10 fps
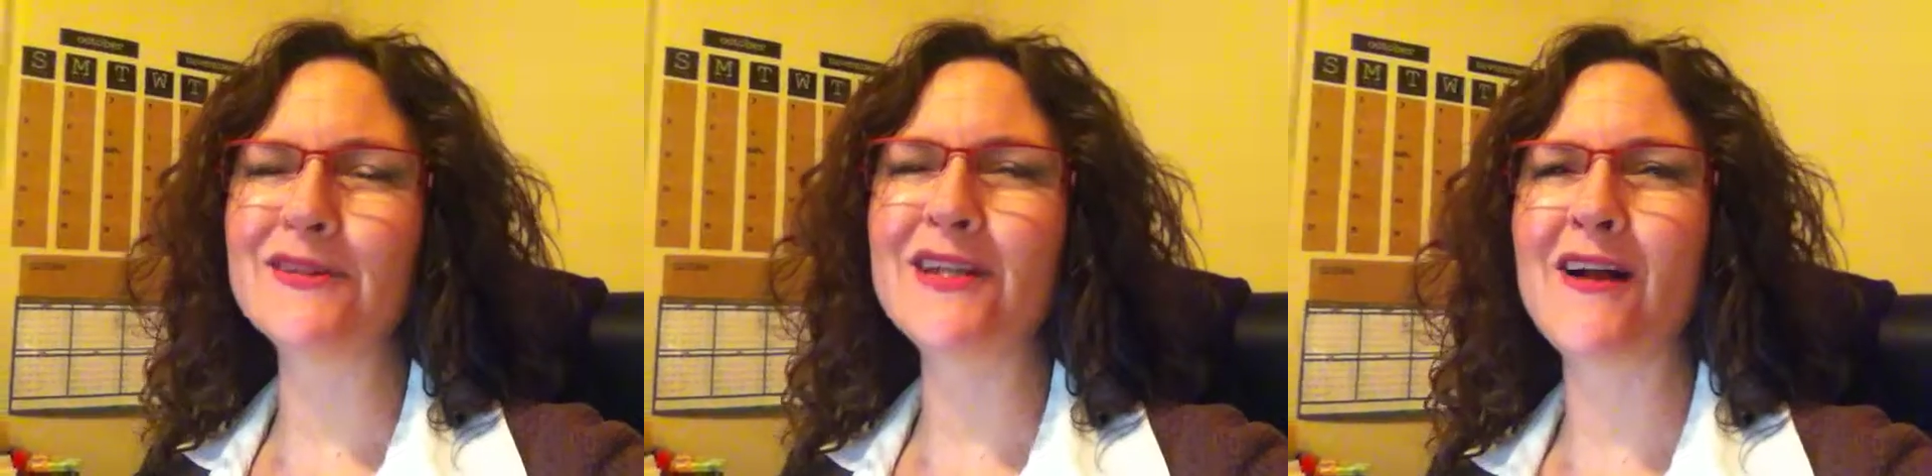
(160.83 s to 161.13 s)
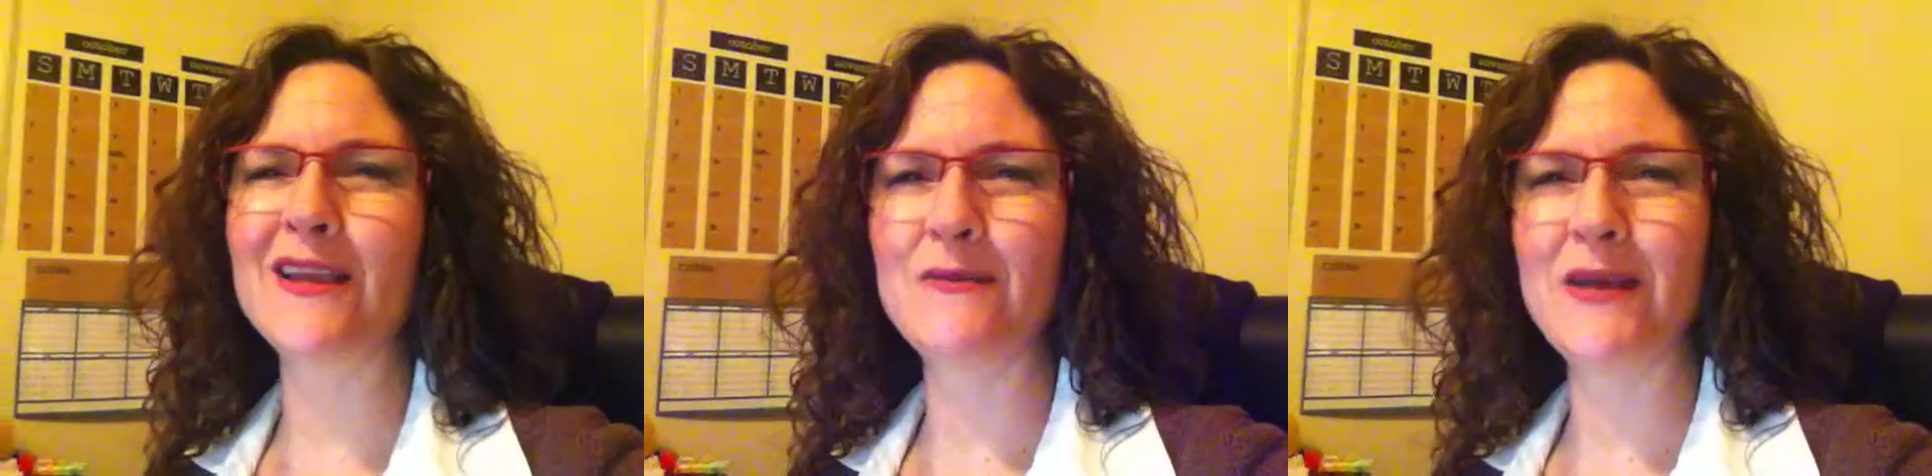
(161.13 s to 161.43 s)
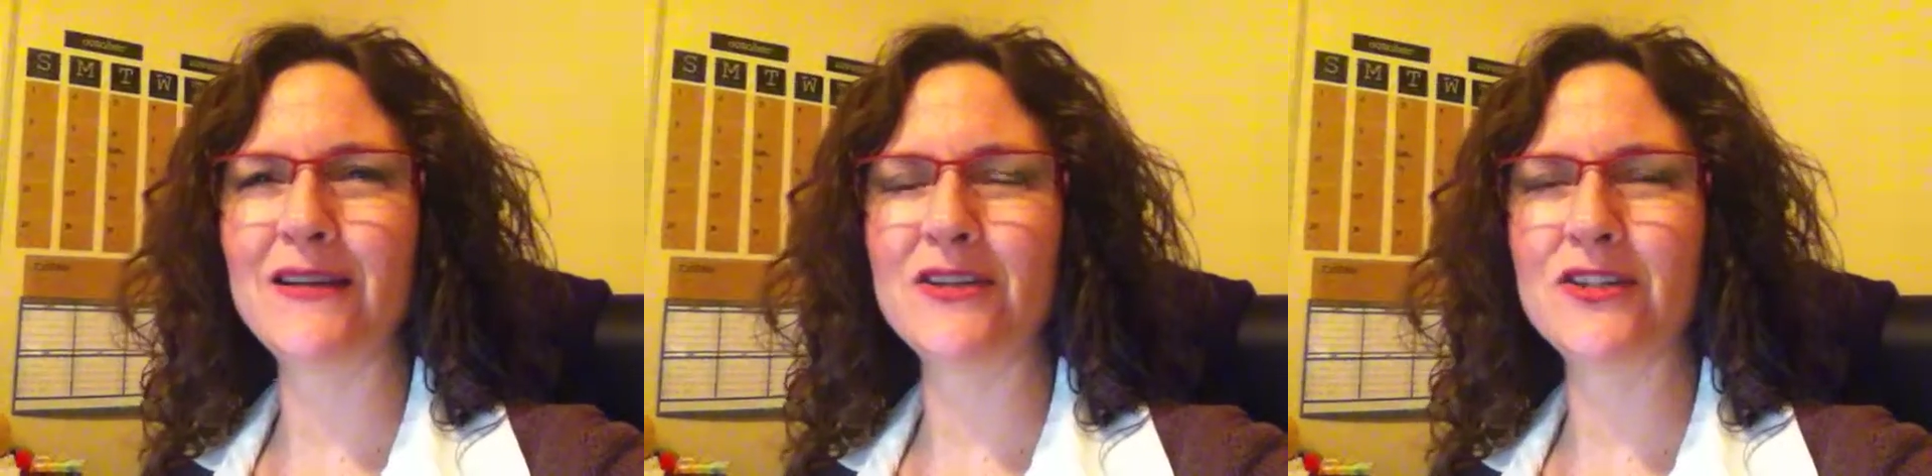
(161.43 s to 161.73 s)
were talking
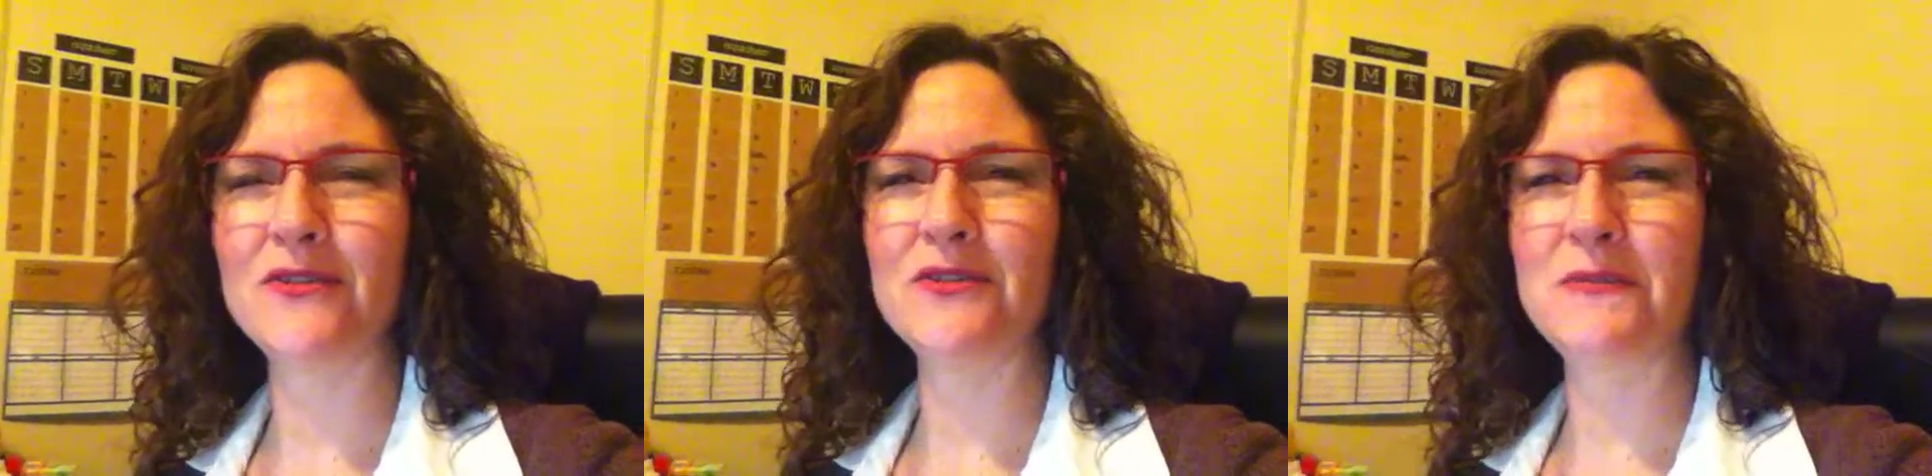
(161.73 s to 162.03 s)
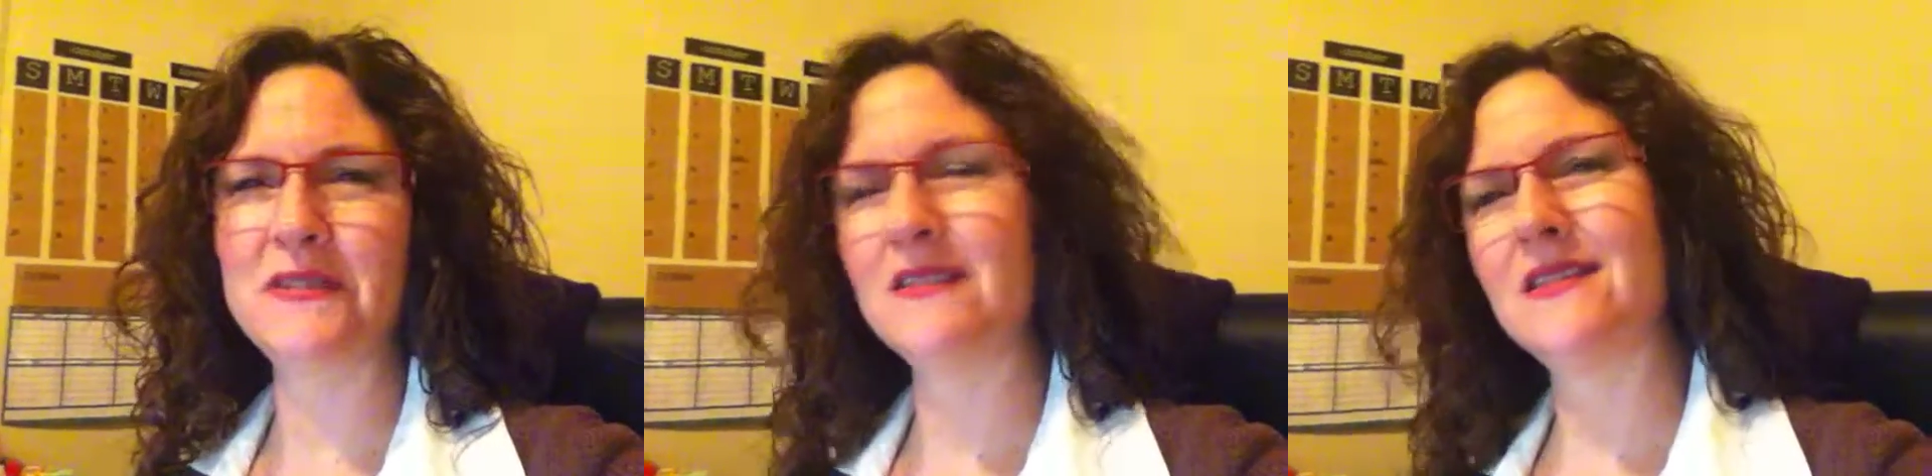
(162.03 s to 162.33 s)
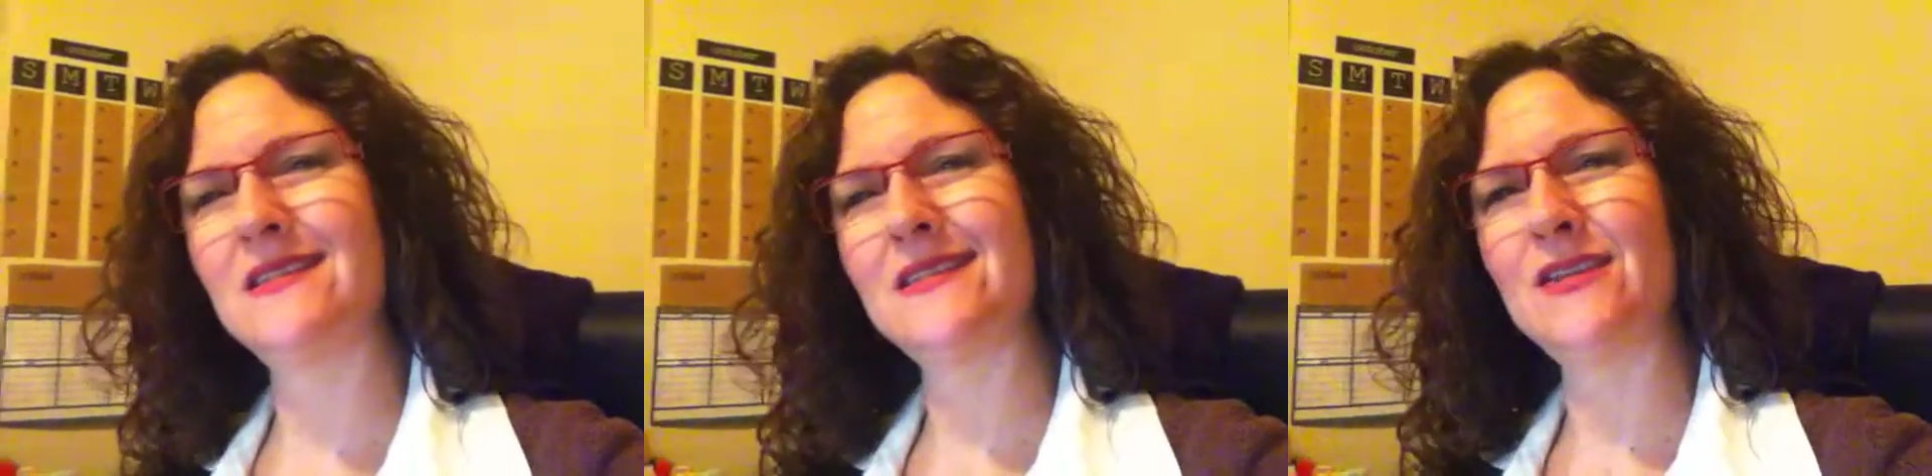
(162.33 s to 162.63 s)
about each other's
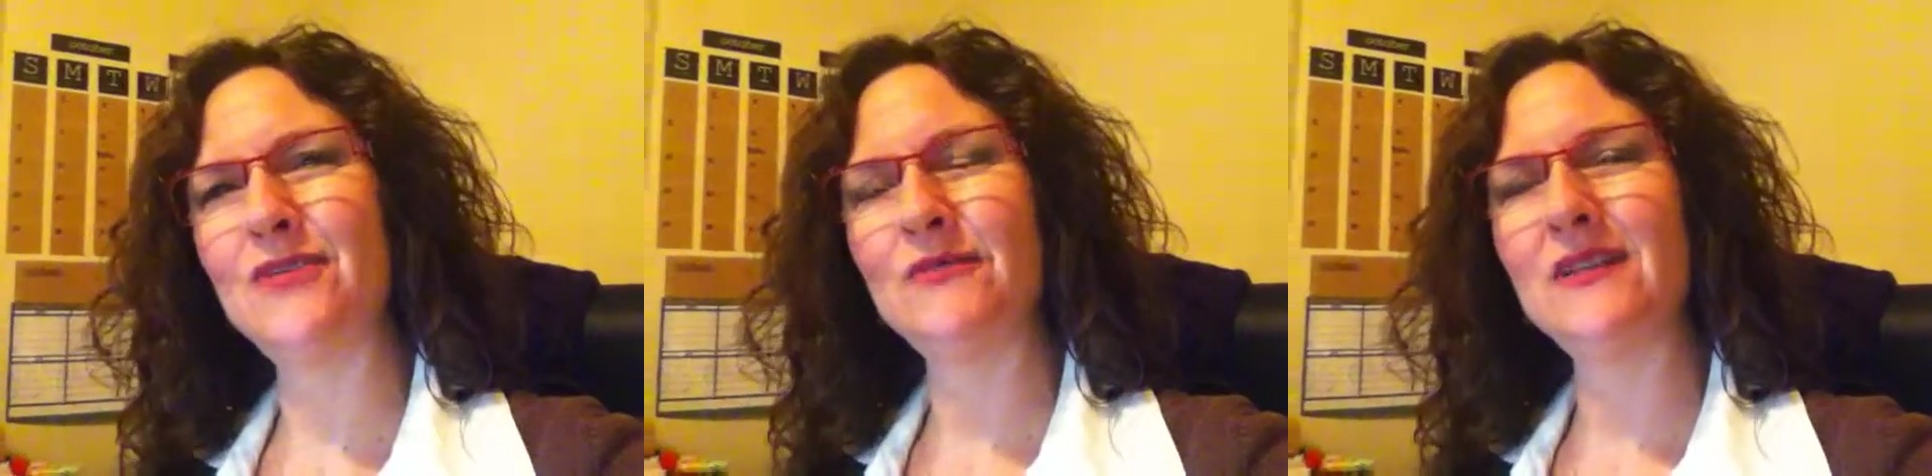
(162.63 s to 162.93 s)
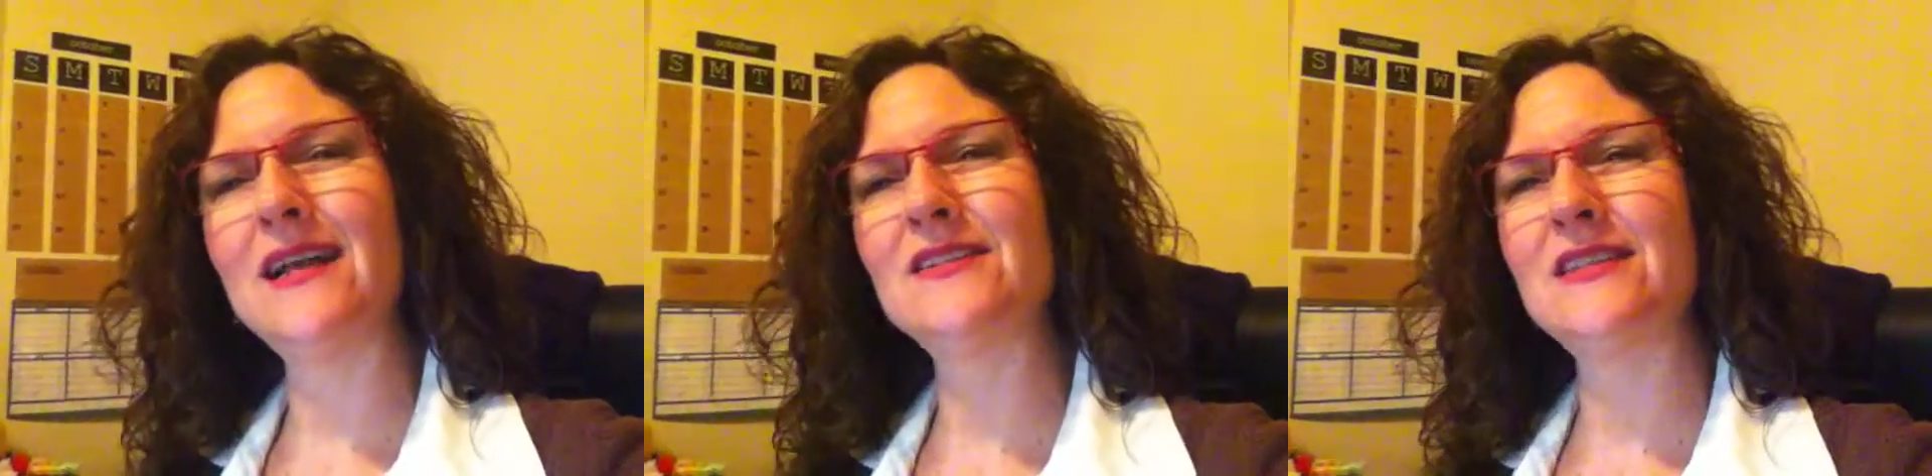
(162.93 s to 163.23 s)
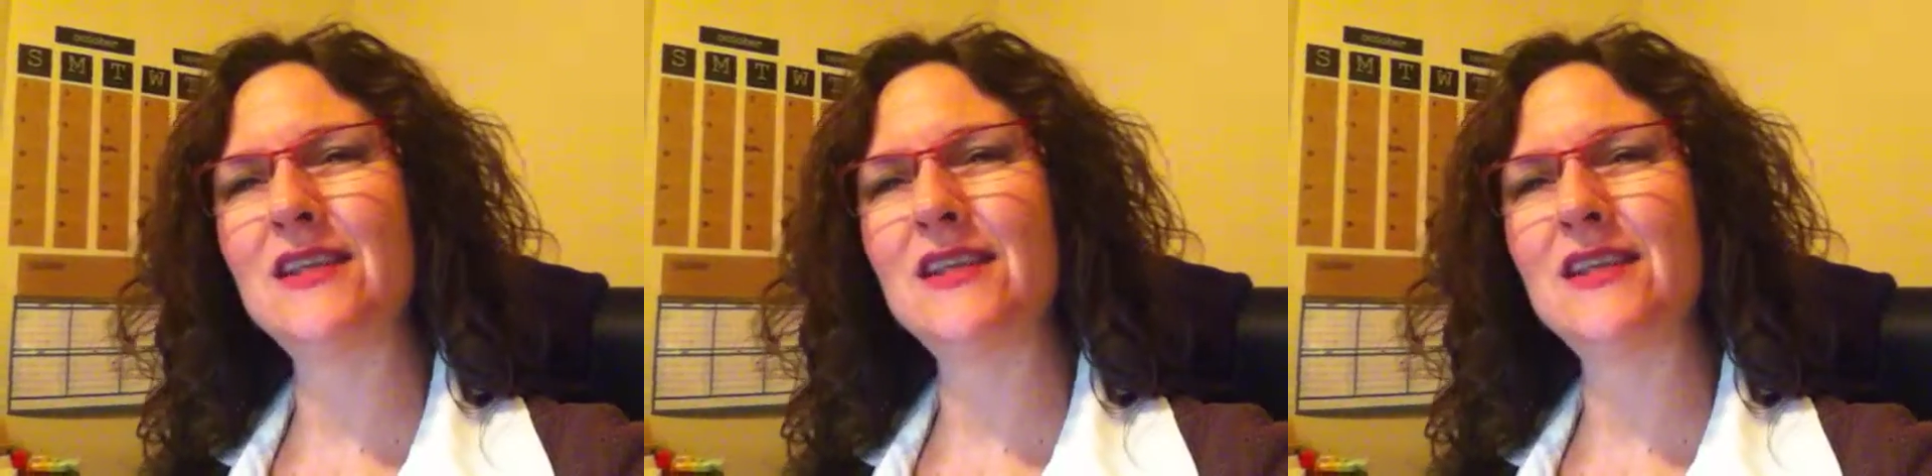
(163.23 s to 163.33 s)
businesses and you realized